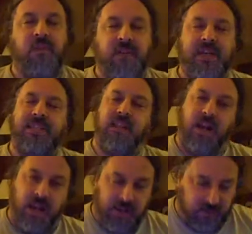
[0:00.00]
very
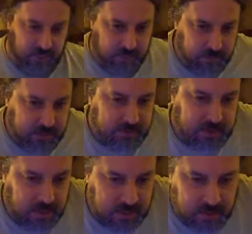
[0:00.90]
tiring, but
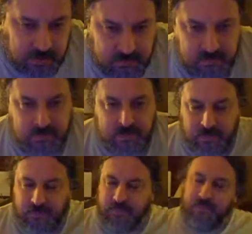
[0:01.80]
uh,
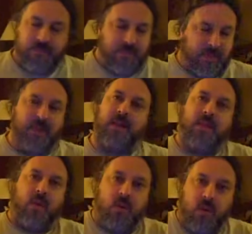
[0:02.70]

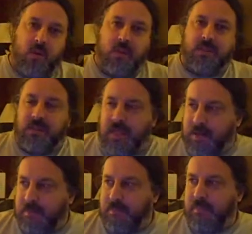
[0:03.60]
on the whole, it's not
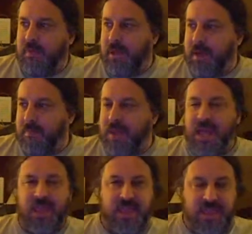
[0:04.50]
a not a
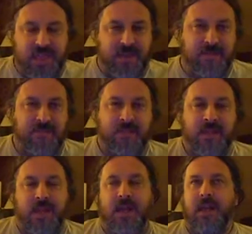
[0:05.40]
bad thing.
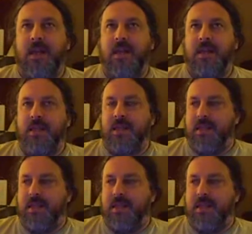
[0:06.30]
Uh,